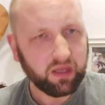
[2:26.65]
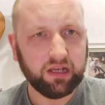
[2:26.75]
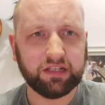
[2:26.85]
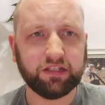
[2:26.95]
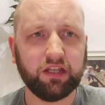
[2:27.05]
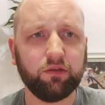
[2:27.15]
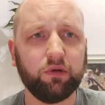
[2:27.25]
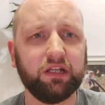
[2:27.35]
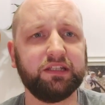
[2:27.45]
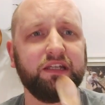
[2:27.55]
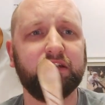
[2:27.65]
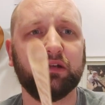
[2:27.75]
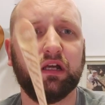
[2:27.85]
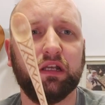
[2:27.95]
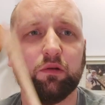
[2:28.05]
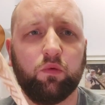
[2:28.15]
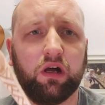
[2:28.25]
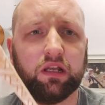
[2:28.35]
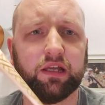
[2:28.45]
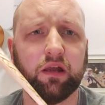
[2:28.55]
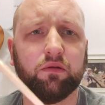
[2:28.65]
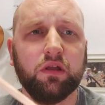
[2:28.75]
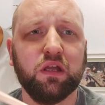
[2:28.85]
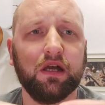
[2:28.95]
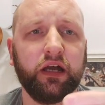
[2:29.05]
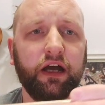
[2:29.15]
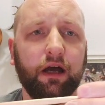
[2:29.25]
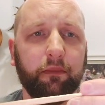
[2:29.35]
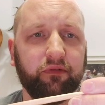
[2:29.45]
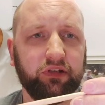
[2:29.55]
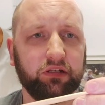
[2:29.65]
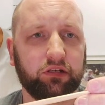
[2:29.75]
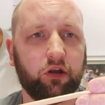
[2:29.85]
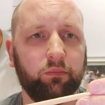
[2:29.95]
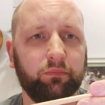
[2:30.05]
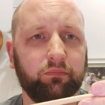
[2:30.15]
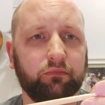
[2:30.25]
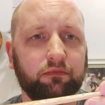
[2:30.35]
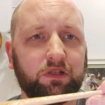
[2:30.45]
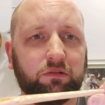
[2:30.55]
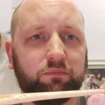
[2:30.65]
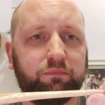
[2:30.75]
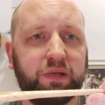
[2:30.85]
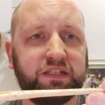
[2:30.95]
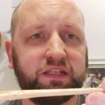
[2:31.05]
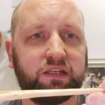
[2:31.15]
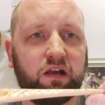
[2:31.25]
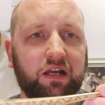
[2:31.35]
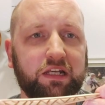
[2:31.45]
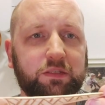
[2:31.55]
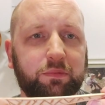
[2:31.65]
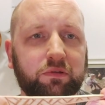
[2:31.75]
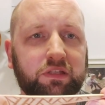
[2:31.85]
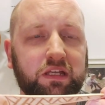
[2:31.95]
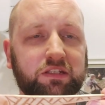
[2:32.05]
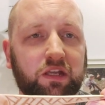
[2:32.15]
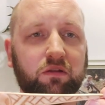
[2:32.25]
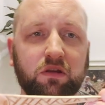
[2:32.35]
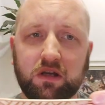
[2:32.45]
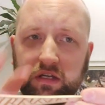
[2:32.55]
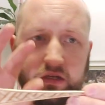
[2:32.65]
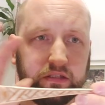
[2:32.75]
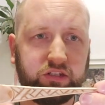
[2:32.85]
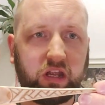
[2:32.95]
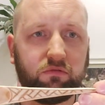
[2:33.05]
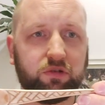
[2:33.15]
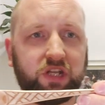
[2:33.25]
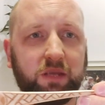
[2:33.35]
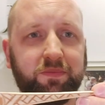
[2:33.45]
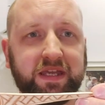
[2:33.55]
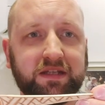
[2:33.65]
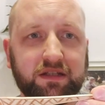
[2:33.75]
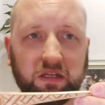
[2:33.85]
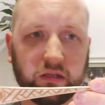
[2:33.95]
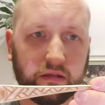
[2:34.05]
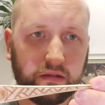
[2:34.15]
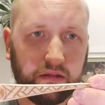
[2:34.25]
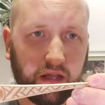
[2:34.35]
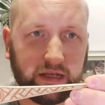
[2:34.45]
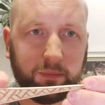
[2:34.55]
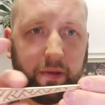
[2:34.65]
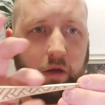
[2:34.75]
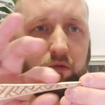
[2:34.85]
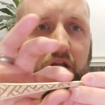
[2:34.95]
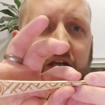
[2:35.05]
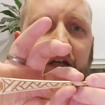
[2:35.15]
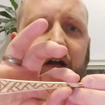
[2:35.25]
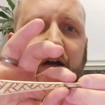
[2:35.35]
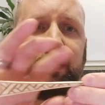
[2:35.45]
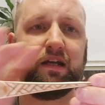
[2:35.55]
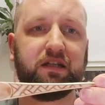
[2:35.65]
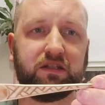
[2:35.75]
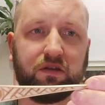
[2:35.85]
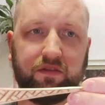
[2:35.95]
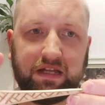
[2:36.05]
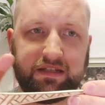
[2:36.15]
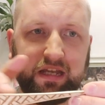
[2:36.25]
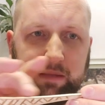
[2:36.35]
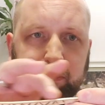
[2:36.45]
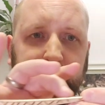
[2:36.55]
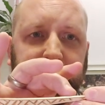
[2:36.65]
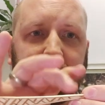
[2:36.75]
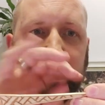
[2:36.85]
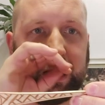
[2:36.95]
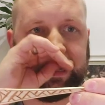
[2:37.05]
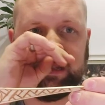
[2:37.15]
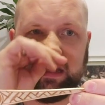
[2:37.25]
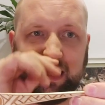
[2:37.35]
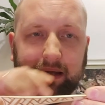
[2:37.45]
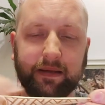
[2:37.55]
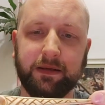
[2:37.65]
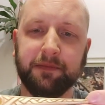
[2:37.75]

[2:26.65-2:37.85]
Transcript: And here's another one I did uh, a little while ago um, of a little com little basic kayak spoon there. So the general shape is like a boat, like a kayak. It's got that tapering to the end there.